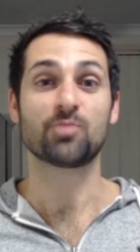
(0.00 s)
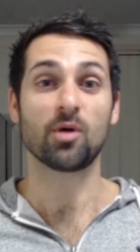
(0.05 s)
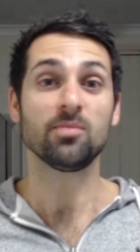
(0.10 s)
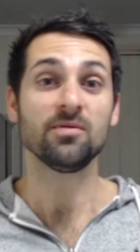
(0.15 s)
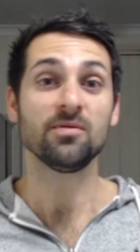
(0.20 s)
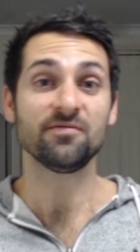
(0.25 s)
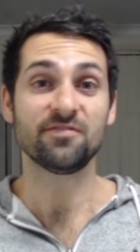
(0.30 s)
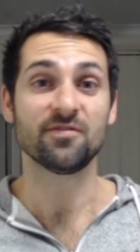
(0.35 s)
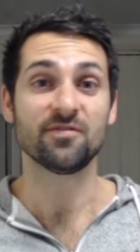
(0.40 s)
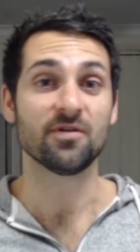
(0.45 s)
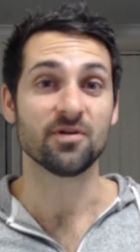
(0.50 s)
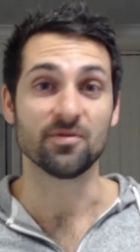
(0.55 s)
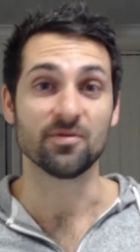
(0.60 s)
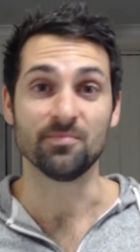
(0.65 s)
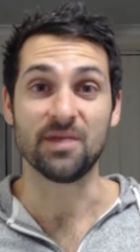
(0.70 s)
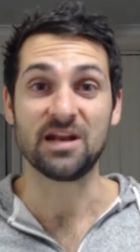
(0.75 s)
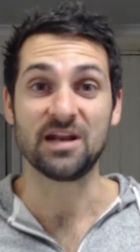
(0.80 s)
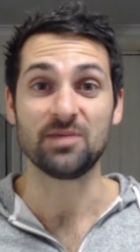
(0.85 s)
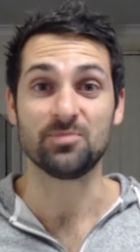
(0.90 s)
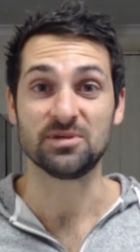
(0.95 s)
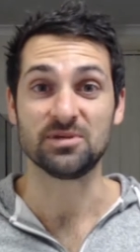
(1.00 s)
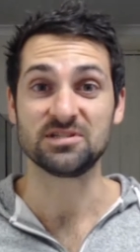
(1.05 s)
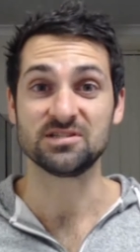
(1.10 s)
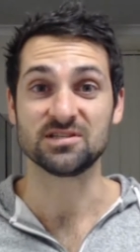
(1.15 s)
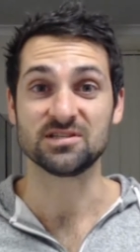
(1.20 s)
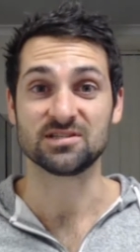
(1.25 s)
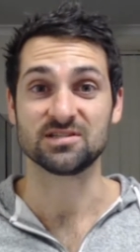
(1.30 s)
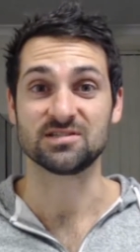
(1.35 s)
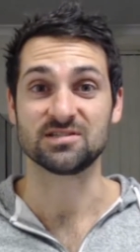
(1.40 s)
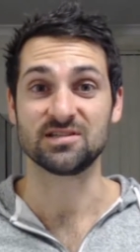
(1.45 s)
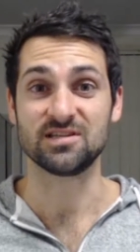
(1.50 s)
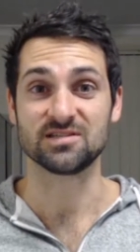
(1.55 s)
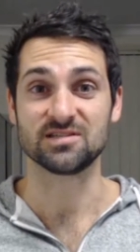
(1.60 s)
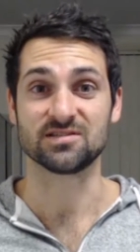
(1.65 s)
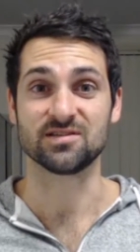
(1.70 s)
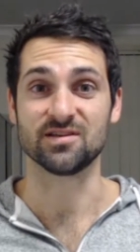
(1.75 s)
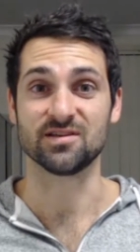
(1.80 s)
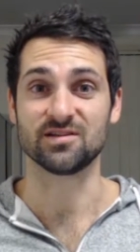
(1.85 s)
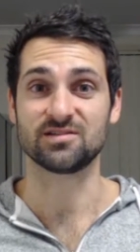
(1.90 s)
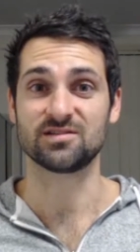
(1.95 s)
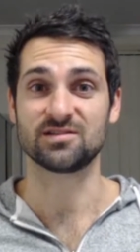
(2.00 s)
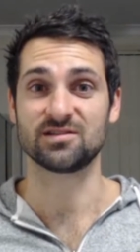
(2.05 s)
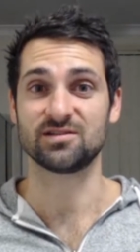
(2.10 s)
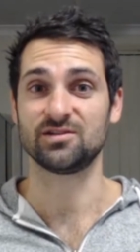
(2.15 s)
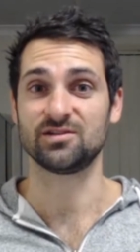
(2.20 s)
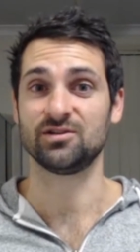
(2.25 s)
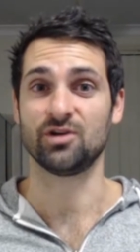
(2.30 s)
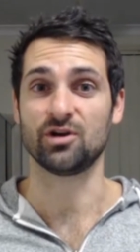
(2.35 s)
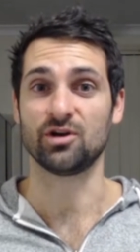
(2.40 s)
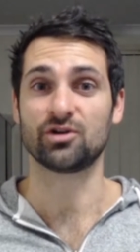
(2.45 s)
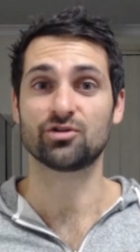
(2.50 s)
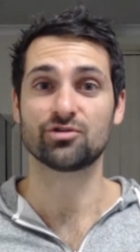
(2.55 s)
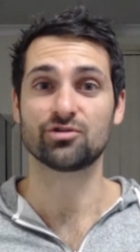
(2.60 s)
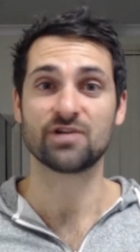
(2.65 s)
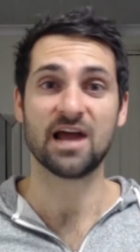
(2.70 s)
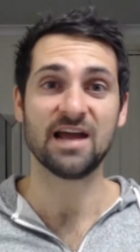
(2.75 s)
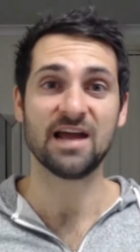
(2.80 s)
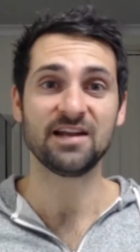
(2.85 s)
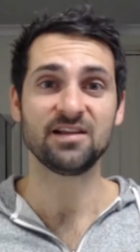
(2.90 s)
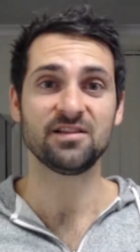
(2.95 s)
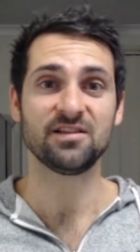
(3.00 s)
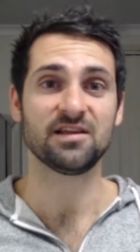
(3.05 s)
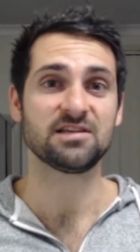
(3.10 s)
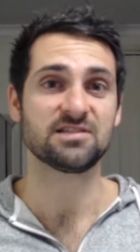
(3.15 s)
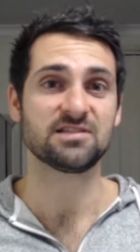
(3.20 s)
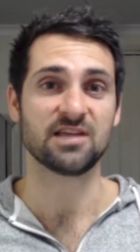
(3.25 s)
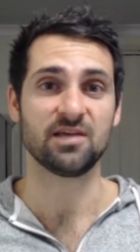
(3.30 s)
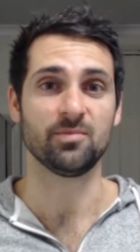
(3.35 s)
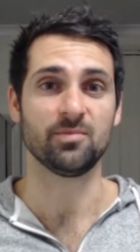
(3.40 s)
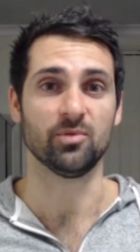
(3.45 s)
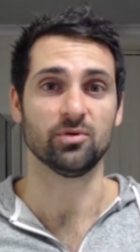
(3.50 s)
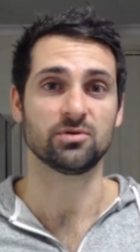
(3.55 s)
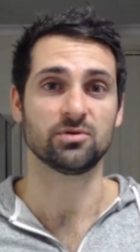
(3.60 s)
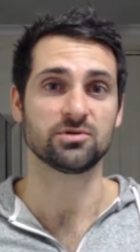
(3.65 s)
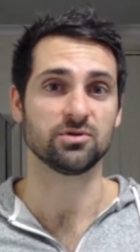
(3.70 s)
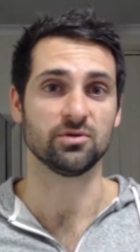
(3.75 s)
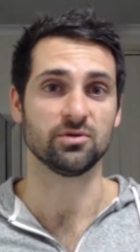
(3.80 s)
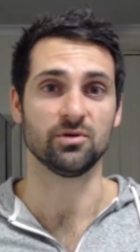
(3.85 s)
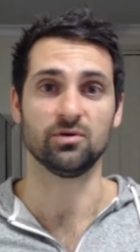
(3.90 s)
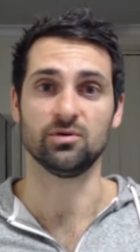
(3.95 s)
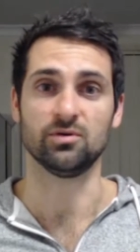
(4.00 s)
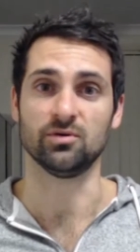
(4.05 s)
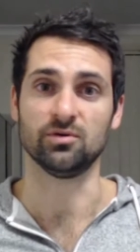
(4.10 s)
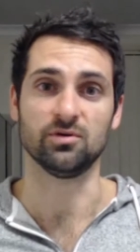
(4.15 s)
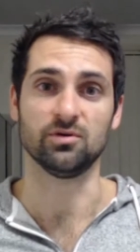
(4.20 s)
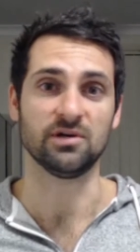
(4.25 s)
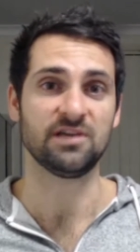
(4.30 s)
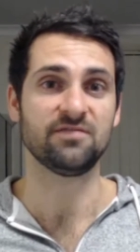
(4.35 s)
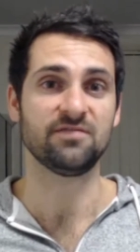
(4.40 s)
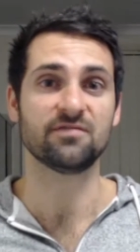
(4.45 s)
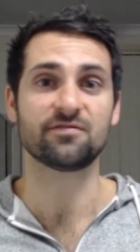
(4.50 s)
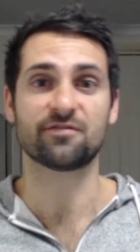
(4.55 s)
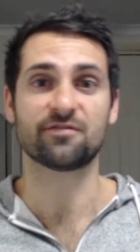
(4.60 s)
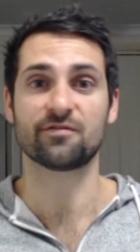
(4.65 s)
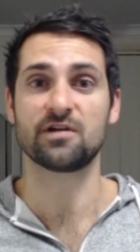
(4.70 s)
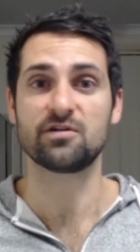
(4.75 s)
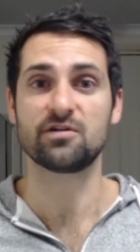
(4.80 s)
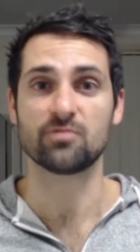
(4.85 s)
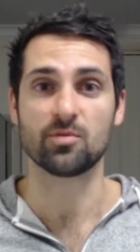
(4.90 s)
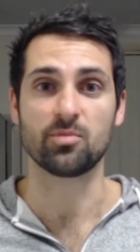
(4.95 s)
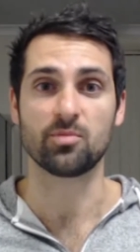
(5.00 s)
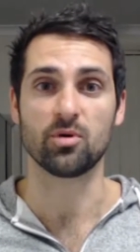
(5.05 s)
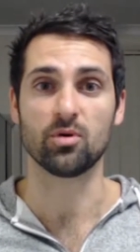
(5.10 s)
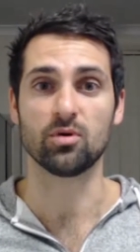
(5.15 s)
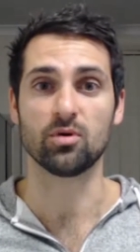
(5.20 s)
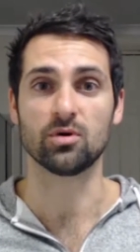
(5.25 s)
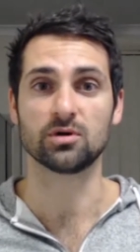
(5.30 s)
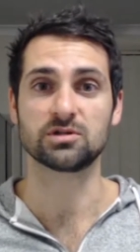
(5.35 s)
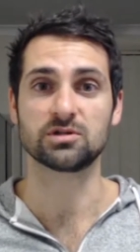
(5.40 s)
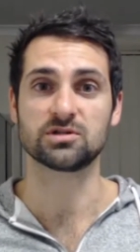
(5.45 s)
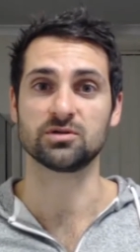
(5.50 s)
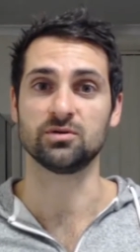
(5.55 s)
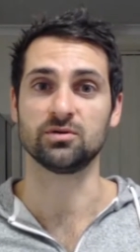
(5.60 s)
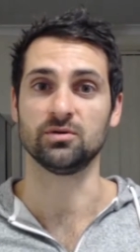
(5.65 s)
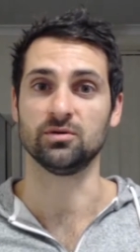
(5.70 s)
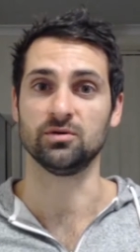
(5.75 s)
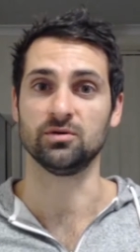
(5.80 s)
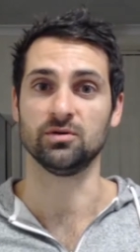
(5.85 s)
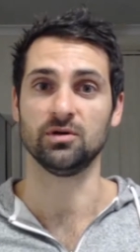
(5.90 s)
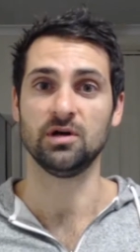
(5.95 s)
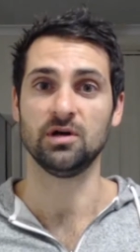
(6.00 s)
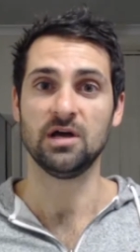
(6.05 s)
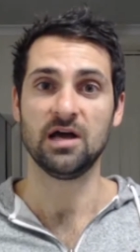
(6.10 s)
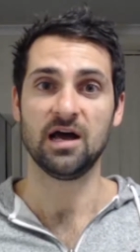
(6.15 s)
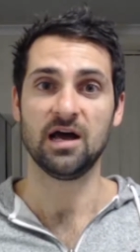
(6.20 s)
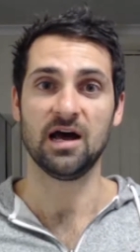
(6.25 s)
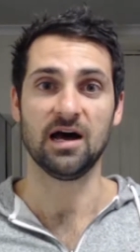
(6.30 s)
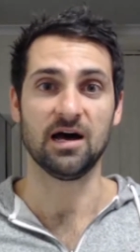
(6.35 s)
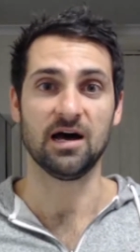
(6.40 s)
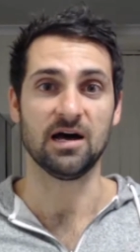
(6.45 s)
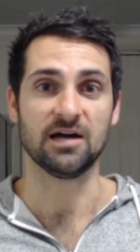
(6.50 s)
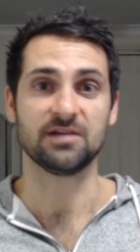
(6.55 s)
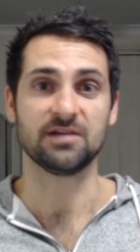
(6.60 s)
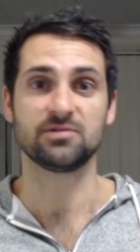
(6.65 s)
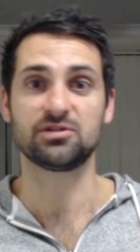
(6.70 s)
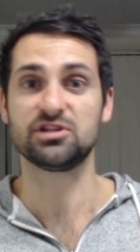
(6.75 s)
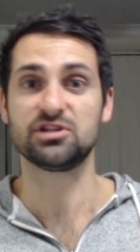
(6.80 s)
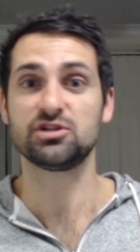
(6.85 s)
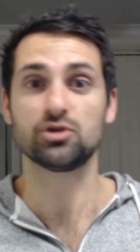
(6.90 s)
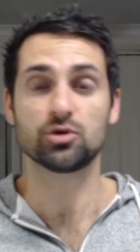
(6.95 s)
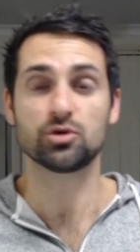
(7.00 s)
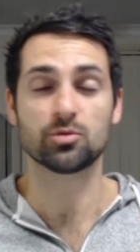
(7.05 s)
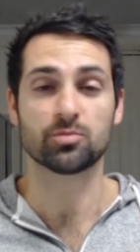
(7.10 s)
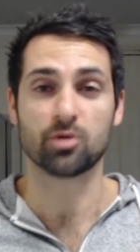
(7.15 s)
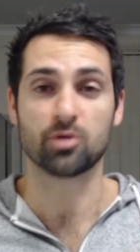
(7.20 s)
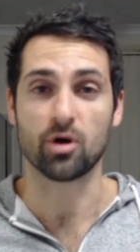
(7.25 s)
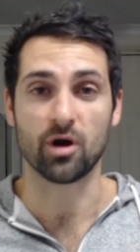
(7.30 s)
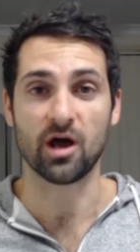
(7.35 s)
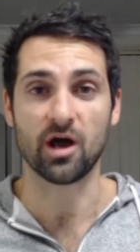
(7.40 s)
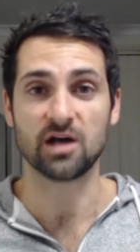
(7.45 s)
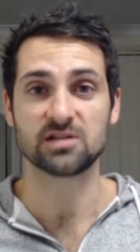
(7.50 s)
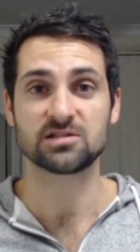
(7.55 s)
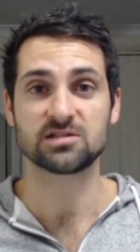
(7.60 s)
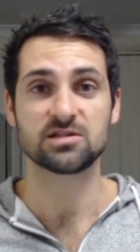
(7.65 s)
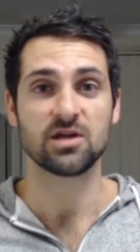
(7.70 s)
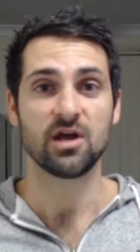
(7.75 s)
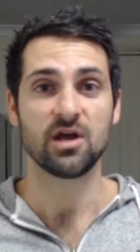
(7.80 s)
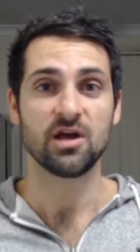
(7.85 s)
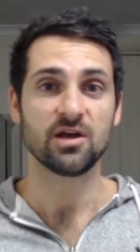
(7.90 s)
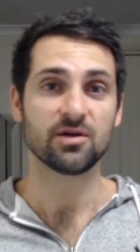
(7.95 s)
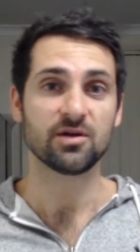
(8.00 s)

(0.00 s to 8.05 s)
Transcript: The problem for many businesses is that, you know, creating these ebooks or even free reports or digital products,